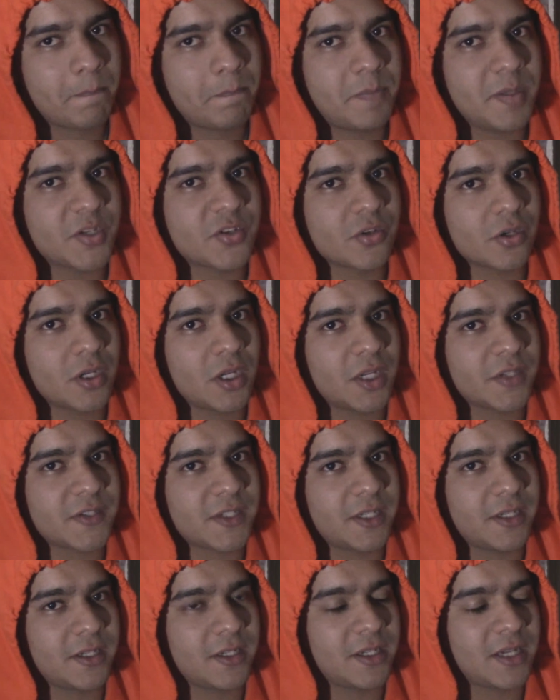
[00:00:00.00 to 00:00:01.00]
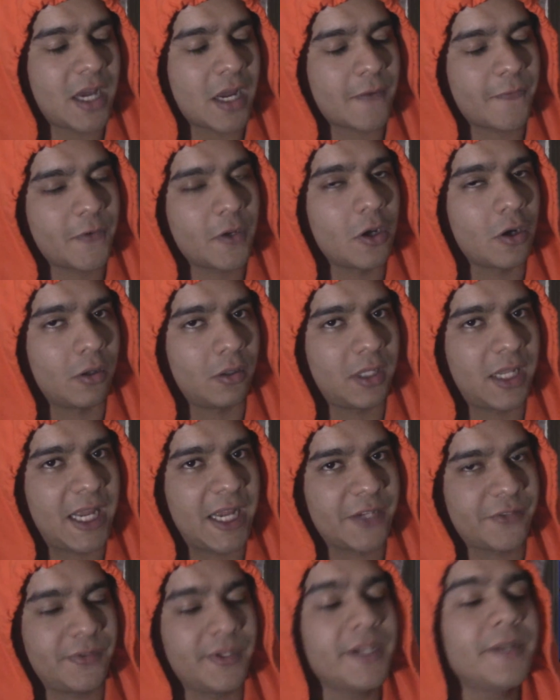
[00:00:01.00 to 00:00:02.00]
Picture got out of Google,
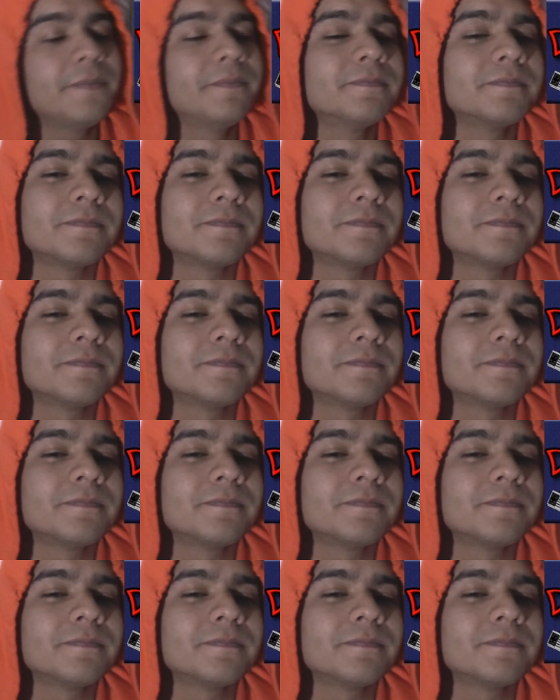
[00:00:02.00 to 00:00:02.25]
actually.